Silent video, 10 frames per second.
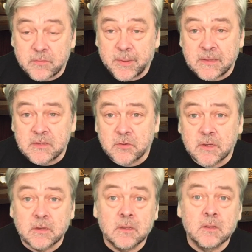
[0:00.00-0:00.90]
band you're
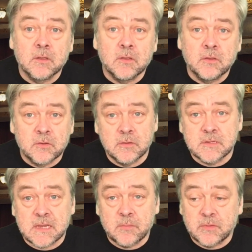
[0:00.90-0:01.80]
in, you're doing the
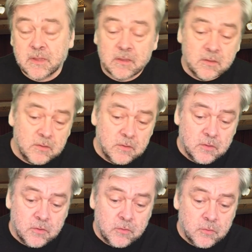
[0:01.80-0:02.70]
same thing.
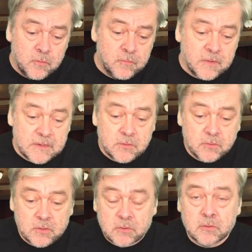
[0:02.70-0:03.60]
You find your
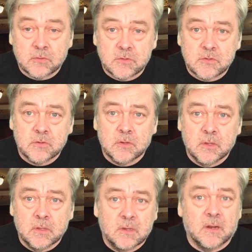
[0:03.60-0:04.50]
chords.
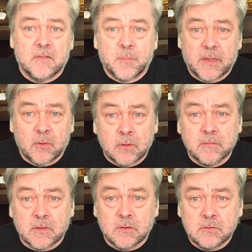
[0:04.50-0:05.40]
You don't have to play all of
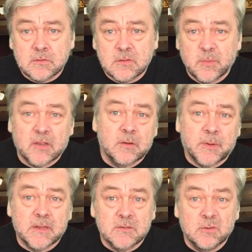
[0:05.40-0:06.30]
the chords. You might only
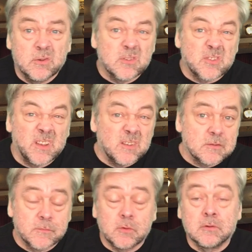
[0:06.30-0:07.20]
play 2 chords, 3
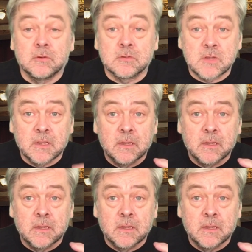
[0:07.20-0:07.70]
chords, 4 chords